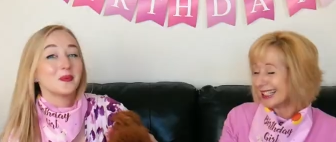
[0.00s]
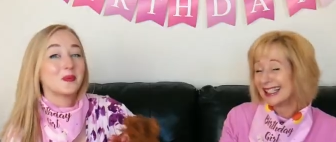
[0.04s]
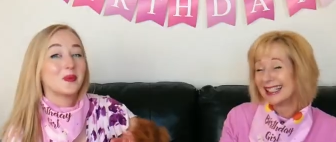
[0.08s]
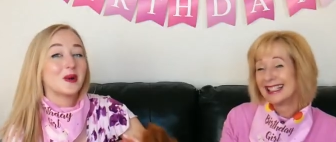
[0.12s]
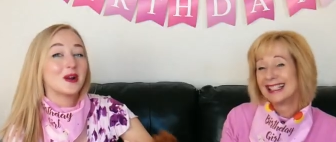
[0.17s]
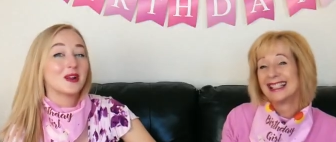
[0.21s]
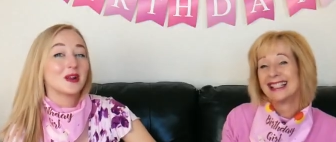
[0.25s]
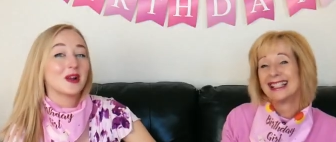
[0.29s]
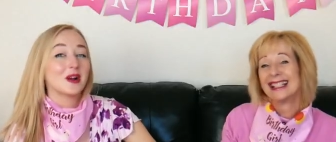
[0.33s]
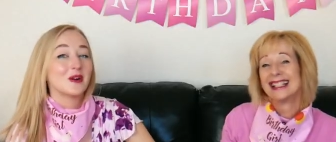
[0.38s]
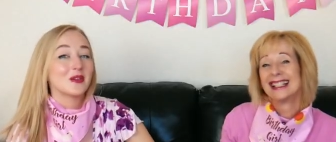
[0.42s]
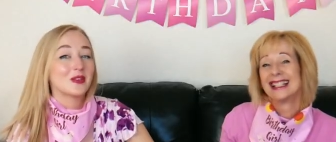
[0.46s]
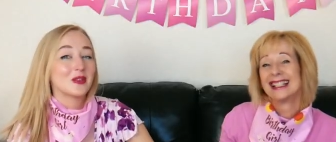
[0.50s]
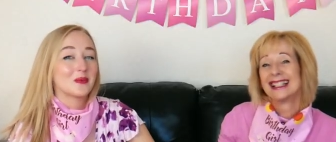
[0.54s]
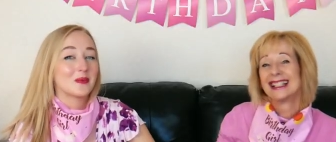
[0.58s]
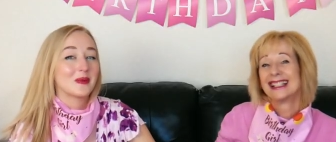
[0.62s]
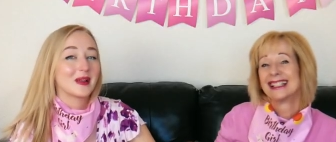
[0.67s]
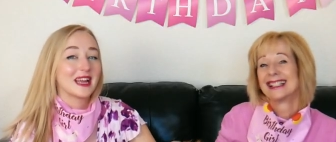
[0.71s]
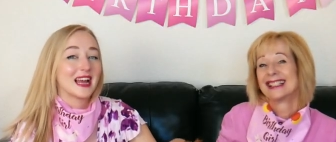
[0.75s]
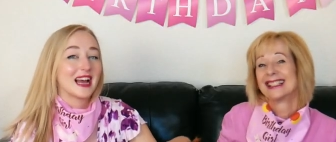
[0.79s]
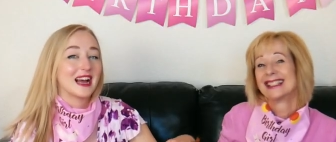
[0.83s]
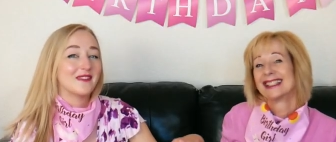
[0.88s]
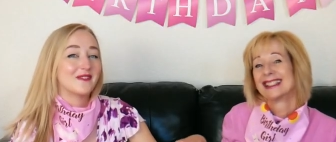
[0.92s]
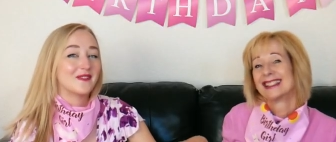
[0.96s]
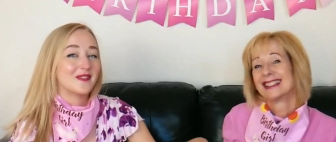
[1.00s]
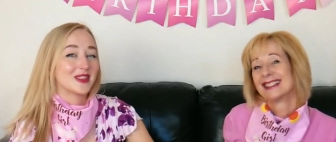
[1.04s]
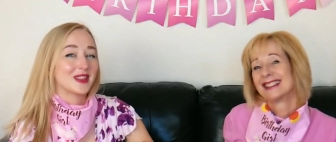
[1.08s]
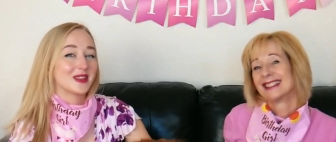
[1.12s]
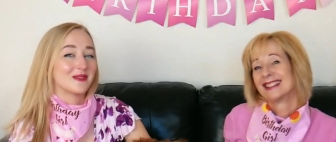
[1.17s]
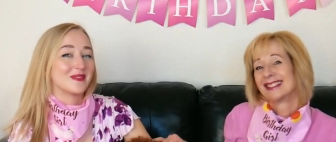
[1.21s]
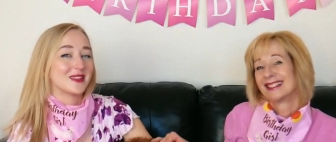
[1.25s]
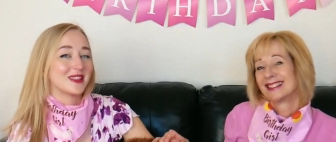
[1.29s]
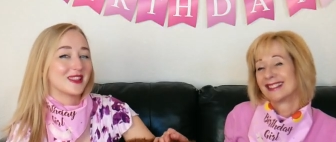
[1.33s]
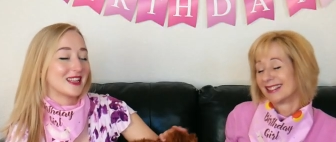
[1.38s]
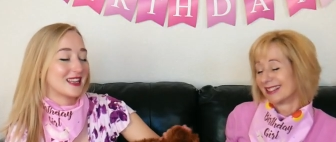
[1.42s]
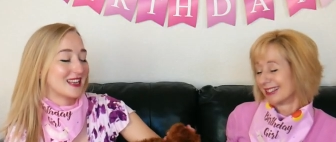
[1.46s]
Speaker 1: One goal that we have for
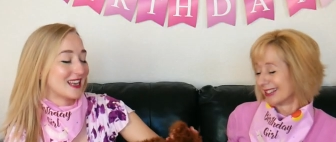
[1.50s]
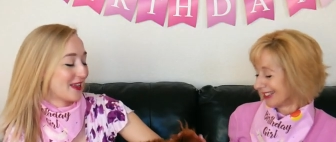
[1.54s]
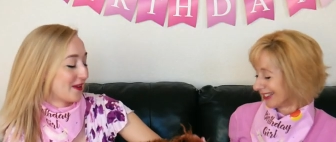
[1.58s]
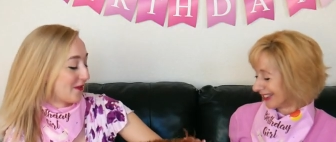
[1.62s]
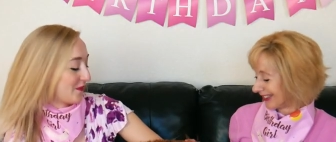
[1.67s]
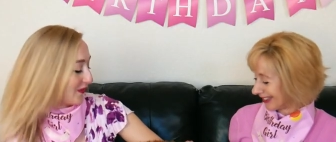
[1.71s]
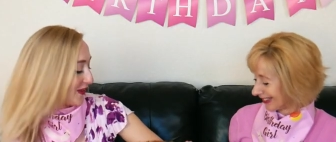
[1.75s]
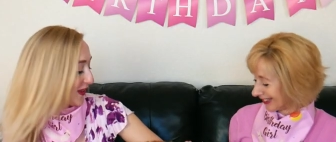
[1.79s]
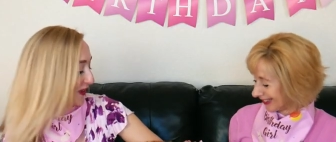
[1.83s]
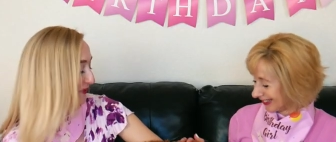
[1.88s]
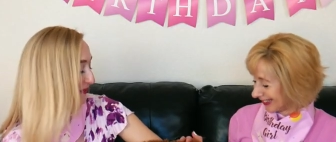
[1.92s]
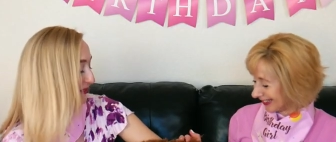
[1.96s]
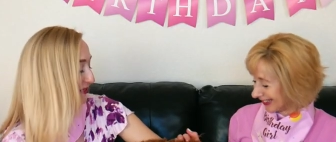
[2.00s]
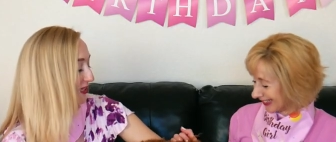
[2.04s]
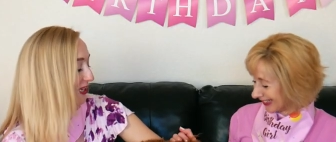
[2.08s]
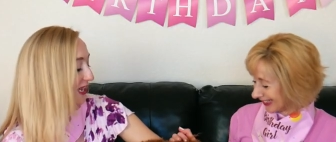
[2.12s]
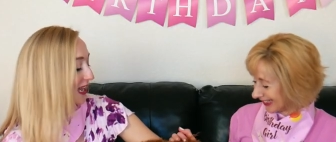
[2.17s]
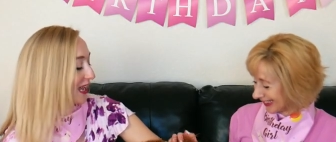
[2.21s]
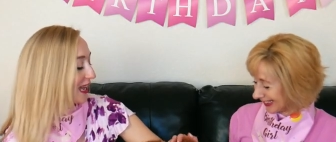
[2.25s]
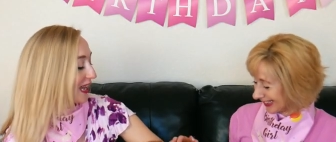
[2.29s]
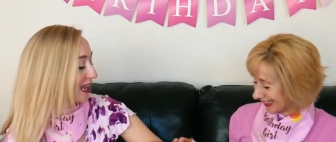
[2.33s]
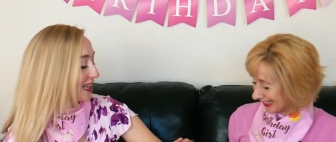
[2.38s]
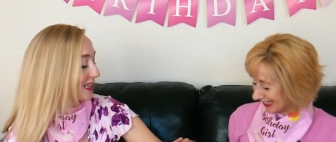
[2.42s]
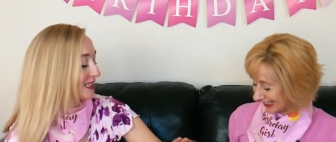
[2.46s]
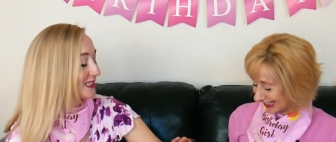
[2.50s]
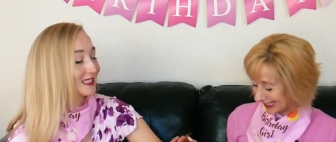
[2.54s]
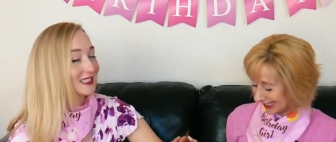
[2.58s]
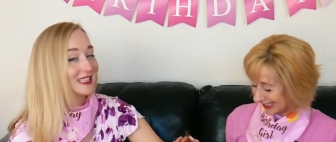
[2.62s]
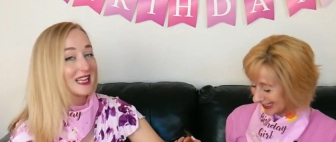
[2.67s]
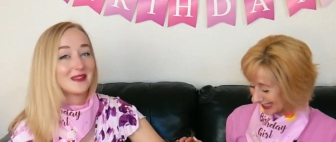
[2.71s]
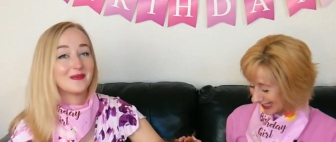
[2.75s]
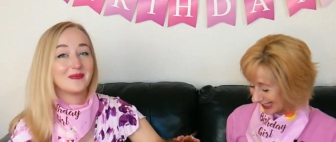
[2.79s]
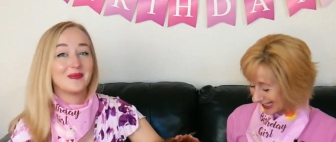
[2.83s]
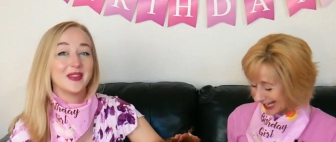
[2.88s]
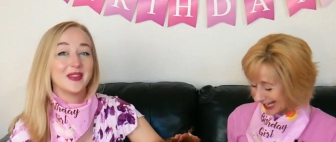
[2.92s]
them in the near future is um,